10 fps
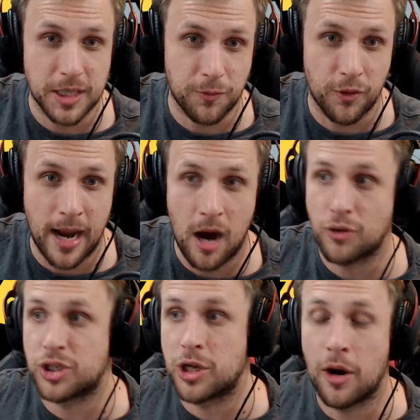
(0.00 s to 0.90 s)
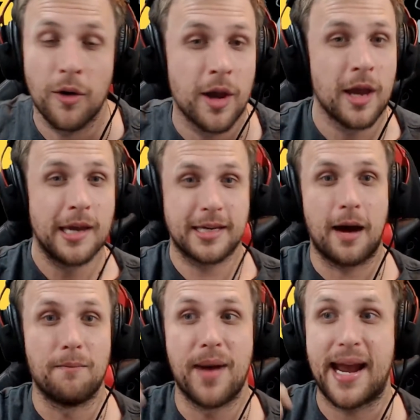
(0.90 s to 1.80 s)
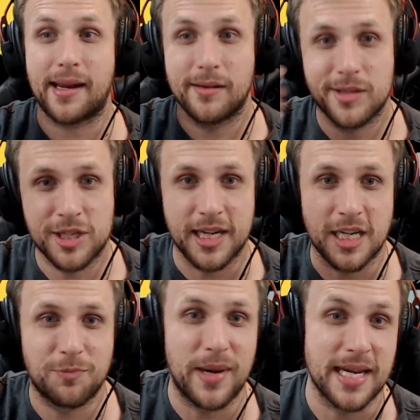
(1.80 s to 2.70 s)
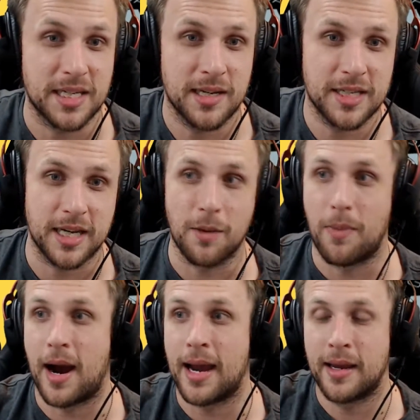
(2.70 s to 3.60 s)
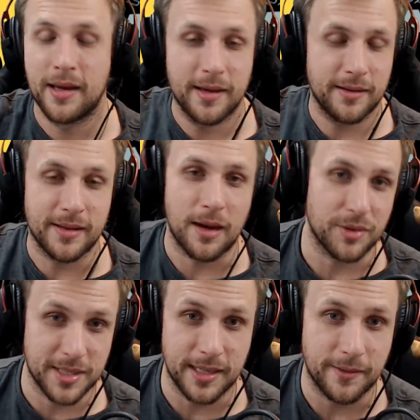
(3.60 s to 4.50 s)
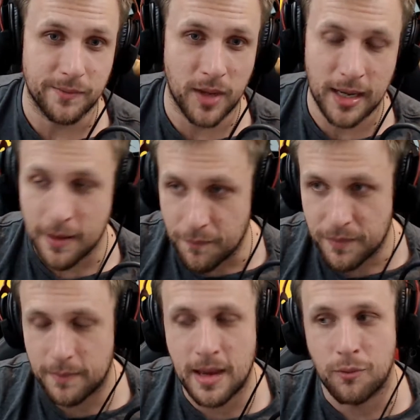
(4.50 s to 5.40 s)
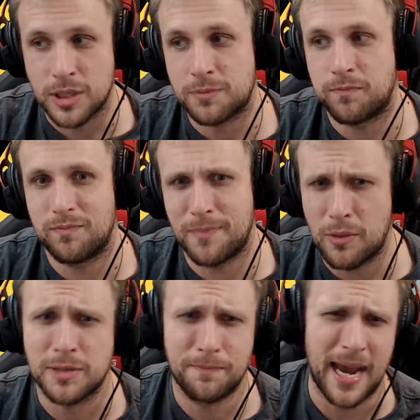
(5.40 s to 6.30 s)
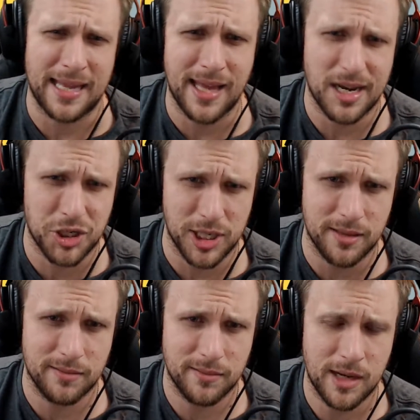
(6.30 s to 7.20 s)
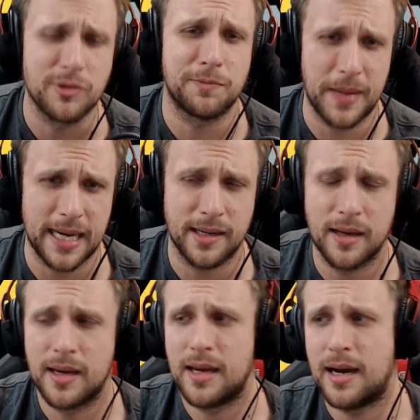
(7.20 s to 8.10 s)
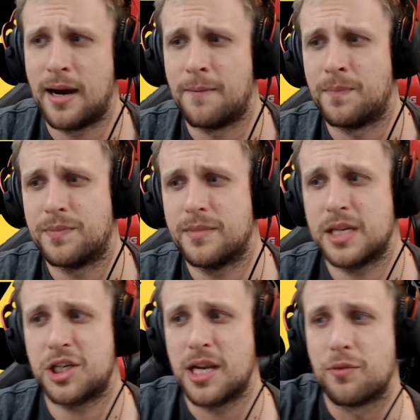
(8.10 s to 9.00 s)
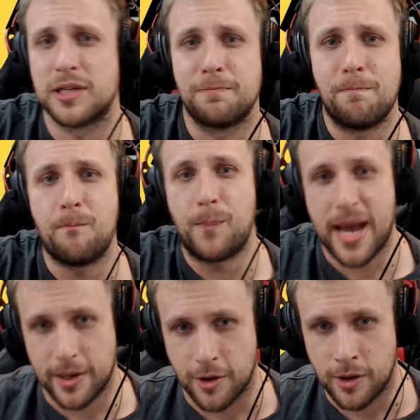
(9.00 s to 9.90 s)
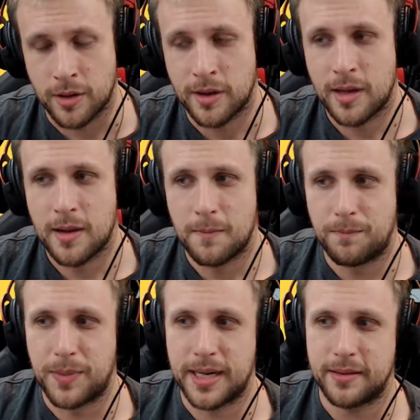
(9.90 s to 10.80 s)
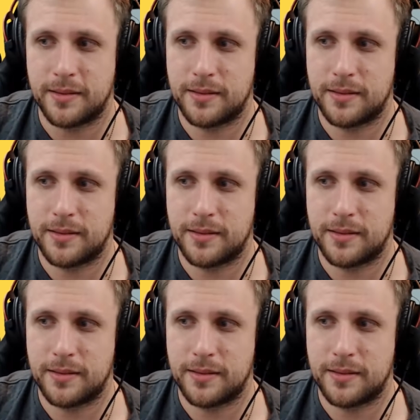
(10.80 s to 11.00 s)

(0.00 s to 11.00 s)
for an hour or so, come back, said his piece, said goodbye, and that was it. Like, it was bad last year. It was bad. This year was better, but